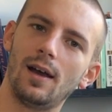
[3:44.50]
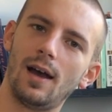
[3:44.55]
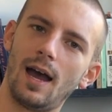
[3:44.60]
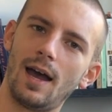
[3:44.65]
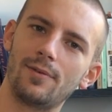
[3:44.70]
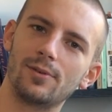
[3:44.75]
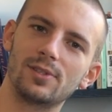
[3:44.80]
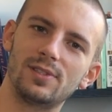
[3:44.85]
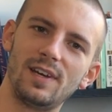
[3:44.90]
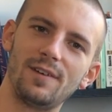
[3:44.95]
I
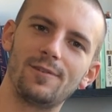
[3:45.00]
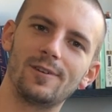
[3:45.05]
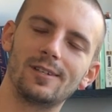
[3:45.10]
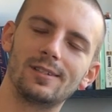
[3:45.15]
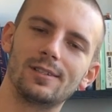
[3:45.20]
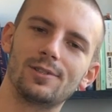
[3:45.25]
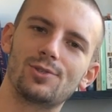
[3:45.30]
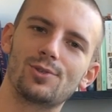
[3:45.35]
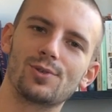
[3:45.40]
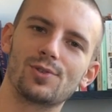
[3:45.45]
would
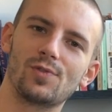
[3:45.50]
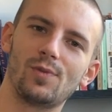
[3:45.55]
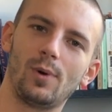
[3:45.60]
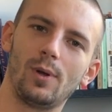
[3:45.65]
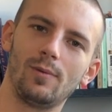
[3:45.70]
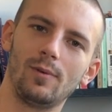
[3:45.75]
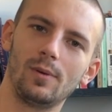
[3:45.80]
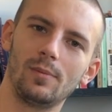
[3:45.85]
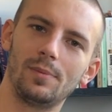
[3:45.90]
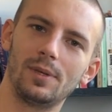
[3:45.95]
definitely choose
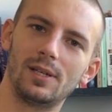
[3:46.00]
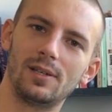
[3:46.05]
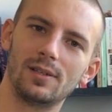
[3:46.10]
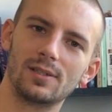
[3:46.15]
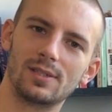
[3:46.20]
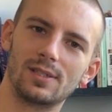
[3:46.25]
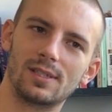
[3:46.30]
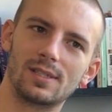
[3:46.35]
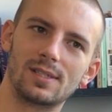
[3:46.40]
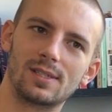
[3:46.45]
Volvo,
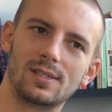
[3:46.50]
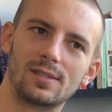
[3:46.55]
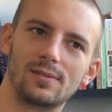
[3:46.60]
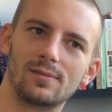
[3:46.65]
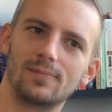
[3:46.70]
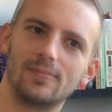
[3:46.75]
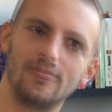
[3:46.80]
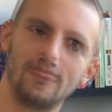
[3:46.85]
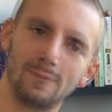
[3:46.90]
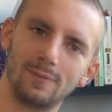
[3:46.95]
because it's
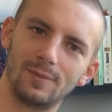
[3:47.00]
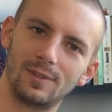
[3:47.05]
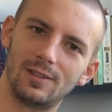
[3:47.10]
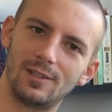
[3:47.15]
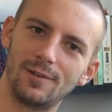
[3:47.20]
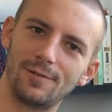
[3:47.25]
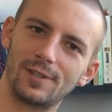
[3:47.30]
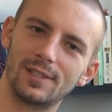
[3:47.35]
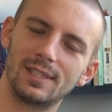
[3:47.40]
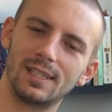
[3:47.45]

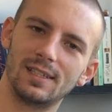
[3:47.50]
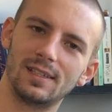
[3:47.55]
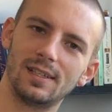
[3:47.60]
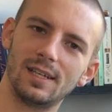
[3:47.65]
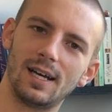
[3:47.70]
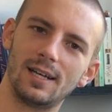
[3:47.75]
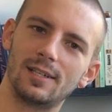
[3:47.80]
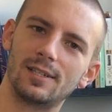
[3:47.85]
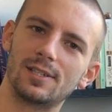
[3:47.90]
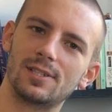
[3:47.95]
different than the
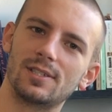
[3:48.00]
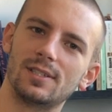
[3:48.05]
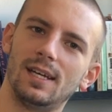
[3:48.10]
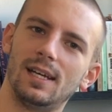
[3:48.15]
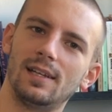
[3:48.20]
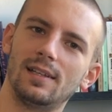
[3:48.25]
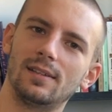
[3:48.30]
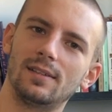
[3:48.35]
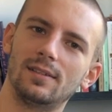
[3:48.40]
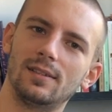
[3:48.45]
others
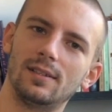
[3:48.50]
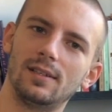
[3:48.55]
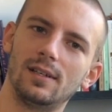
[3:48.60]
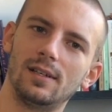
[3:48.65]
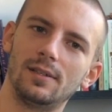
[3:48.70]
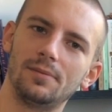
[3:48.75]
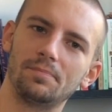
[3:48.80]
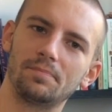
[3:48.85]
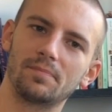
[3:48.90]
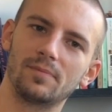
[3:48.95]
and
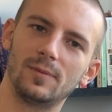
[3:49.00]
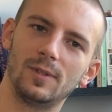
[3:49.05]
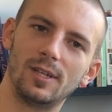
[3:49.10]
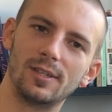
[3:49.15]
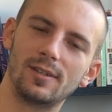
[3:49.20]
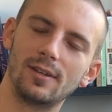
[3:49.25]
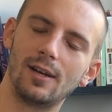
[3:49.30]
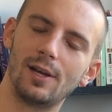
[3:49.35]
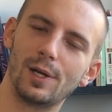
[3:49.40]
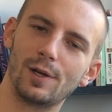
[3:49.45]

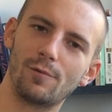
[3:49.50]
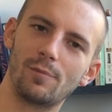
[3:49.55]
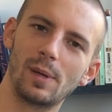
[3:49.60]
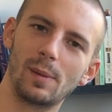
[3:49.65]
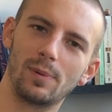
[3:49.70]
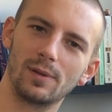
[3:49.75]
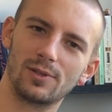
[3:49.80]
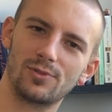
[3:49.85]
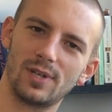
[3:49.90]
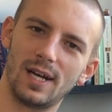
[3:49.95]
not a lot of
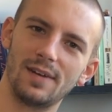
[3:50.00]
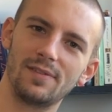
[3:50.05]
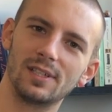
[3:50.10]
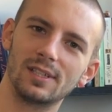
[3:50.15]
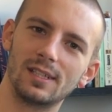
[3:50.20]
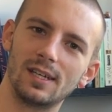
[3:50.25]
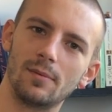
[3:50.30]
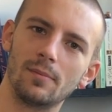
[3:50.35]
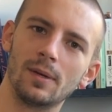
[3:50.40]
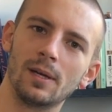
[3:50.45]
people driving
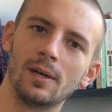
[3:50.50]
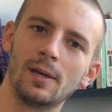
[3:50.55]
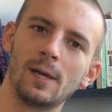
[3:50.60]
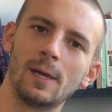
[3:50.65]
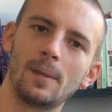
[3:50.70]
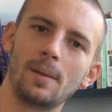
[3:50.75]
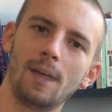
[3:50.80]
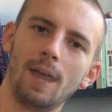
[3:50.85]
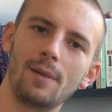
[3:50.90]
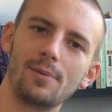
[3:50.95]
them.
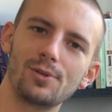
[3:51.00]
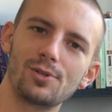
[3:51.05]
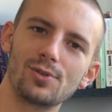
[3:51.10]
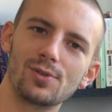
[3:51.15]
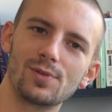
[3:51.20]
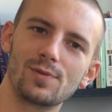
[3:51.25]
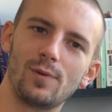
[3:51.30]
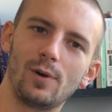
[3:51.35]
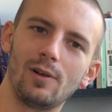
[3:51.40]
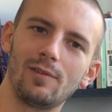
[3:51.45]
I would
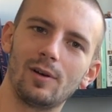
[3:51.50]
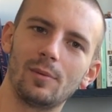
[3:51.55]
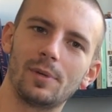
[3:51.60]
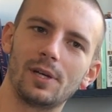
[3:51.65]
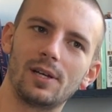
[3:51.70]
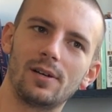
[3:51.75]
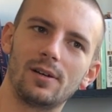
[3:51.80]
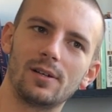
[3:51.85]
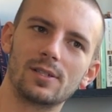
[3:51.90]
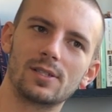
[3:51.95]
choose Volvo
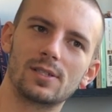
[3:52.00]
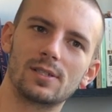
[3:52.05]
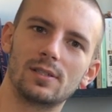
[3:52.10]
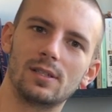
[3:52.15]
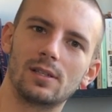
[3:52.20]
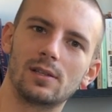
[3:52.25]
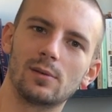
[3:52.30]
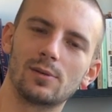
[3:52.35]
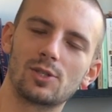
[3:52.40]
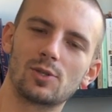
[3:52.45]
because
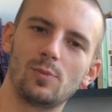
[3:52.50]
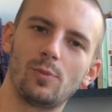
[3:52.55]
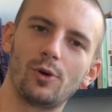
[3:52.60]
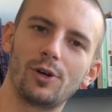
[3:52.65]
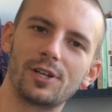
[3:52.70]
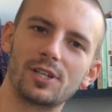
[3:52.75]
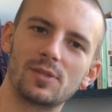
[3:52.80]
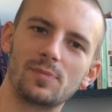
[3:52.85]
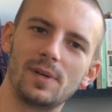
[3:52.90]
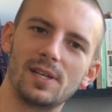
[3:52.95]
it looks
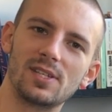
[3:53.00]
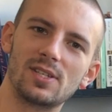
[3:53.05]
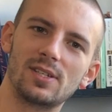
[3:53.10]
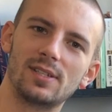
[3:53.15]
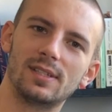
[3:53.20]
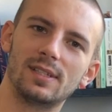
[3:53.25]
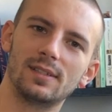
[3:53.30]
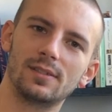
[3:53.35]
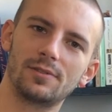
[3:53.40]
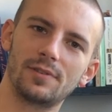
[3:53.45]
more
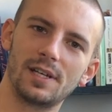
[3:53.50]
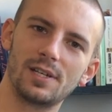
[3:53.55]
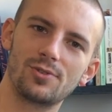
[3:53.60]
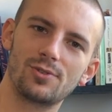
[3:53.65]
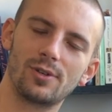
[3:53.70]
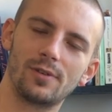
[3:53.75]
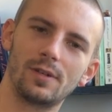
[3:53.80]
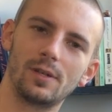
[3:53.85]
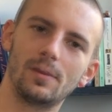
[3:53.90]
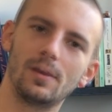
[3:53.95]
expensive than the Range
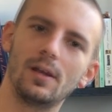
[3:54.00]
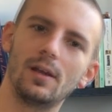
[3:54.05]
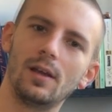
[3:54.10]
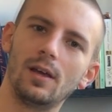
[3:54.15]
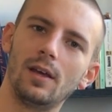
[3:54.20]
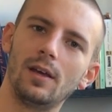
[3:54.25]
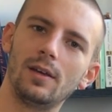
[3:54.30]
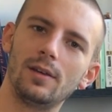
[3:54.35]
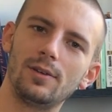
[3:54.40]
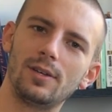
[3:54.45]
Rover.
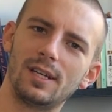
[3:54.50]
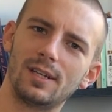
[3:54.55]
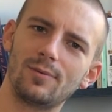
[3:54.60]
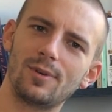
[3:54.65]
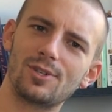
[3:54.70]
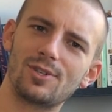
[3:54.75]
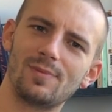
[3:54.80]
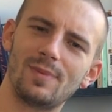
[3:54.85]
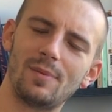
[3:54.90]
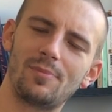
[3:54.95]
You can
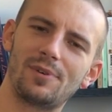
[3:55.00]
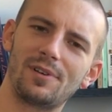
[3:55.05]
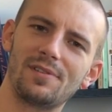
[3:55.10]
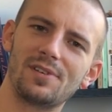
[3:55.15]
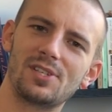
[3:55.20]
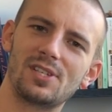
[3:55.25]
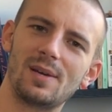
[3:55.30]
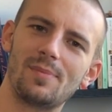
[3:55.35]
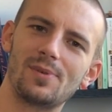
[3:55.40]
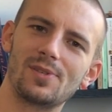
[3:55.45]
watch in my
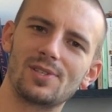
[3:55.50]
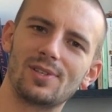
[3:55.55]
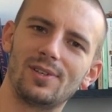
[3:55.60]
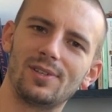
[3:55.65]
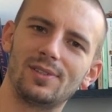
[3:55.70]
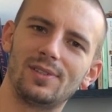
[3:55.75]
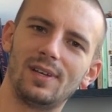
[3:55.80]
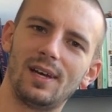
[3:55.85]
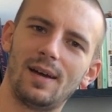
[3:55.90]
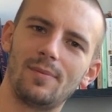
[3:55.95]
previous
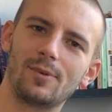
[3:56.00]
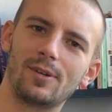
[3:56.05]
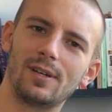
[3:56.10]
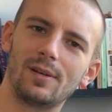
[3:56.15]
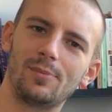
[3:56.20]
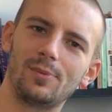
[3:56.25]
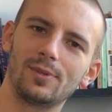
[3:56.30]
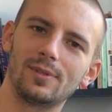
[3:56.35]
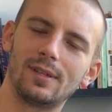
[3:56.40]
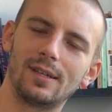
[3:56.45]
episode, I'm gonna
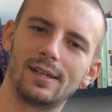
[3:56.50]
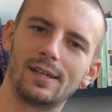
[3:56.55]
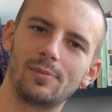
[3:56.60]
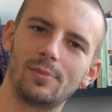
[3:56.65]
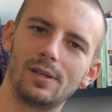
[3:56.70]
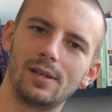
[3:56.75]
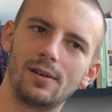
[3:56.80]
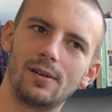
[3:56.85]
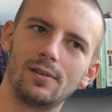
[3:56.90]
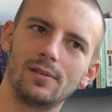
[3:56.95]
put the link
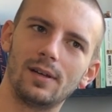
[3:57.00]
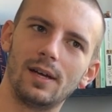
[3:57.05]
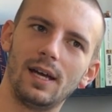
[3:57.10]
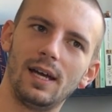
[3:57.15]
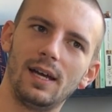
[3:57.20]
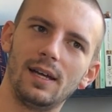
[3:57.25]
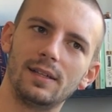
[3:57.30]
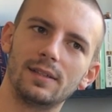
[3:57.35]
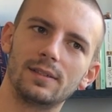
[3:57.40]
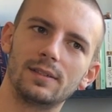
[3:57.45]
below,
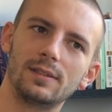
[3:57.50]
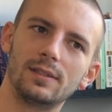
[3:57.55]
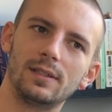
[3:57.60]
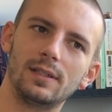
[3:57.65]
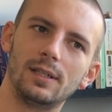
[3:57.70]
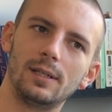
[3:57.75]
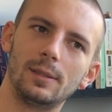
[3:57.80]
and